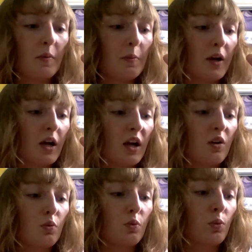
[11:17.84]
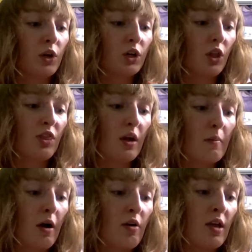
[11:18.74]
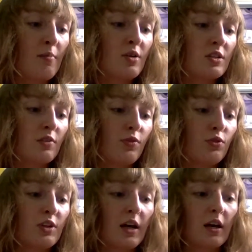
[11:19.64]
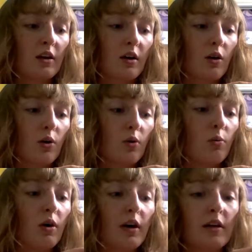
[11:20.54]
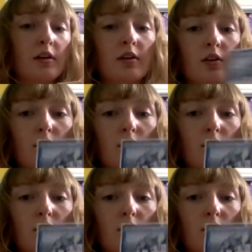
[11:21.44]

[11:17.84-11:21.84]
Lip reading: But one good thing about him is if you take 1